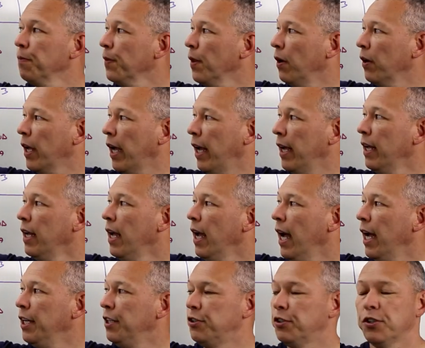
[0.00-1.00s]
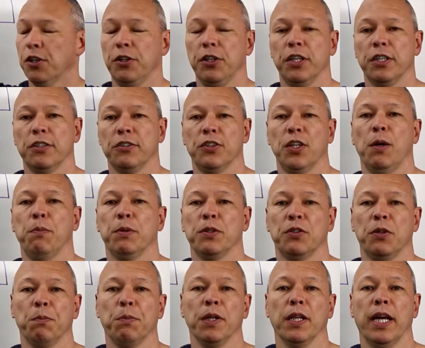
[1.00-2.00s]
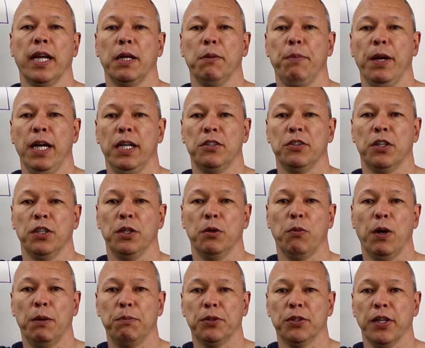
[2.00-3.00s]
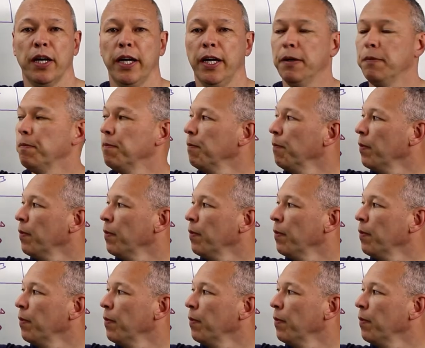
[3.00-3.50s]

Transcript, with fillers: Okay, and so you're going to set up a simple landing page on your website.